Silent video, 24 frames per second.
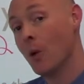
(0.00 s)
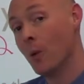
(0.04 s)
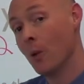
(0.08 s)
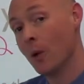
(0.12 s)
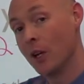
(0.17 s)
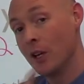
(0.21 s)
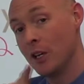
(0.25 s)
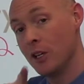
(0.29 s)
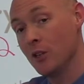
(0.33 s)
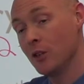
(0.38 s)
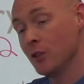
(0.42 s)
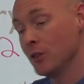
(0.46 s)
We're
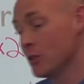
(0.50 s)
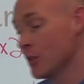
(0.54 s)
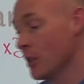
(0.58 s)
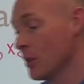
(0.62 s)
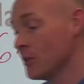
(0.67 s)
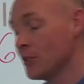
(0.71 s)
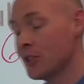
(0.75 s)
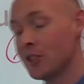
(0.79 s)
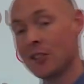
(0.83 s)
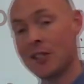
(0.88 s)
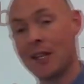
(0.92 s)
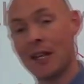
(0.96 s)
going to use
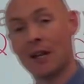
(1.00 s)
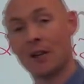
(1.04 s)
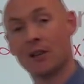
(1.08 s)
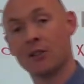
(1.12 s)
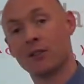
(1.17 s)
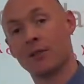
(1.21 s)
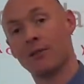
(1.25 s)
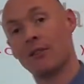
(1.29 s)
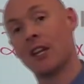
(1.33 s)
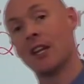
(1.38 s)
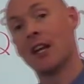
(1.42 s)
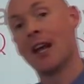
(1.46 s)
those
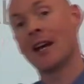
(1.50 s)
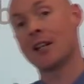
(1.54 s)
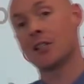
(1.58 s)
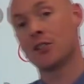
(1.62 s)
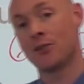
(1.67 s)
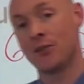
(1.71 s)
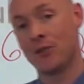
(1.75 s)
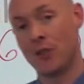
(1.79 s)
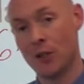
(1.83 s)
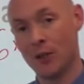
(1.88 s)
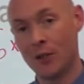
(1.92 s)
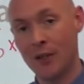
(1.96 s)
skills over the
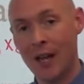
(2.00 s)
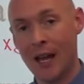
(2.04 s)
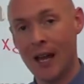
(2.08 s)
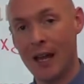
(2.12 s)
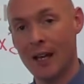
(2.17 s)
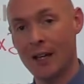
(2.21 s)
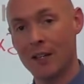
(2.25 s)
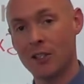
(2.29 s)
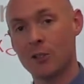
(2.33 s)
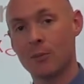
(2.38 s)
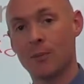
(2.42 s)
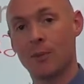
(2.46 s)
next few
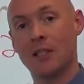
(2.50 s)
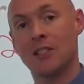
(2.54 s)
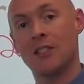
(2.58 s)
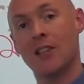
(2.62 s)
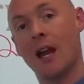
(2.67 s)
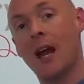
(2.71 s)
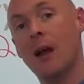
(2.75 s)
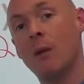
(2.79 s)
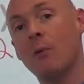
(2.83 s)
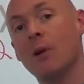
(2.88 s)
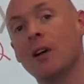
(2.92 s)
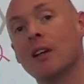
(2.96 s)
days, but
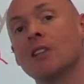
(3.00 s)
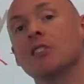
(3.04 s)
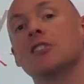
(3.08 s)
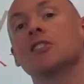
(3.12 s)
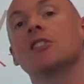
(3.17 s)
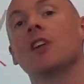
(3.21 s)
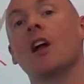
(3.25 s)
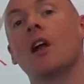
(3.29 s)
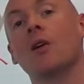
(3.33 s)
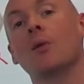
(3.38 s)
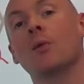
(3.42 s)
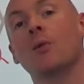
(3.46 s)
today we're going to
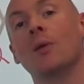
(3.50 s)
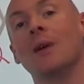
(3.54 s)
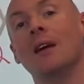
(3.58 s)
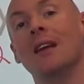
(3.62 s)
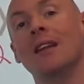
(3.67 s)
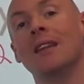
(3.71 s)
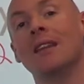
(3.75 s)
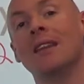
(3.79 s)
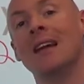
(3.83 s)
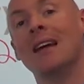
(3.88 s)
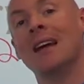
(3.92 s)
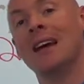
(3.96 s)
start
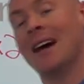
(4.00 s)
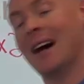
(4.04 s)
with